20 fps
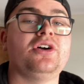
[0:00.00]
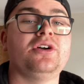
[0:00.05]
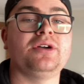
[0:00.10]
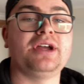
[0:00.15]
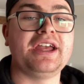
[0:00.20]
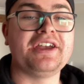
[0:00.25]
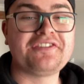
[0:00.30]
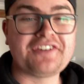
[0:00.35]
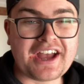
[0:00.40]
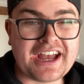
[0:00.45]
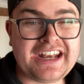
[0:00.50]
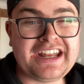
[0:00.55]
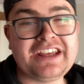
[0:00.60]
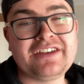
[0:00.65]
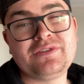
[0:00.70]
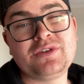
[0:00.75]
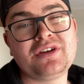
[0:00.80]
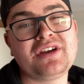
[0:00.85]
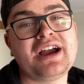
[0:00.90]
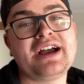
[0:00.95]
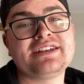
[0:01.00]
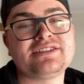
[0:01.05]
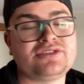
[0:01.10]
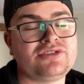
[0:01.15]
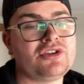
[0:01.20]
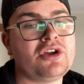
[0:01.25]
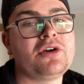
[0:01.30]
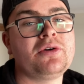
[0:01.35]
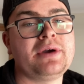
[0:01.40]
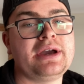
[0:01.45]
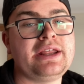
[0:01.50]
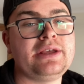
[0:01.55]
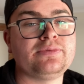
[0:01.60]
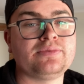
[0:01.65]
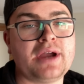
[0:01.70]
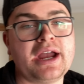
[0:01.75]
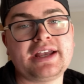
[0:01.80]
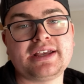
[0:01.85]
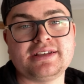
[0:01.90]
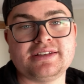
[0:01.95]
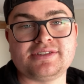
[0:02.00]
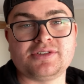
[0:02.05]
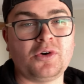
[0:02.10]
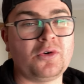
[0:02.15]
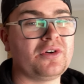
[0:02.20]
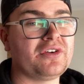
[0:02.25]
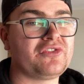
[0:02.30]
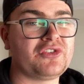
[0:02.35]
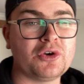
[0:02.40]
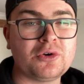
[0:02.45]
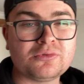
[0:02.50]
if any of you guys know any wreckers, or if you're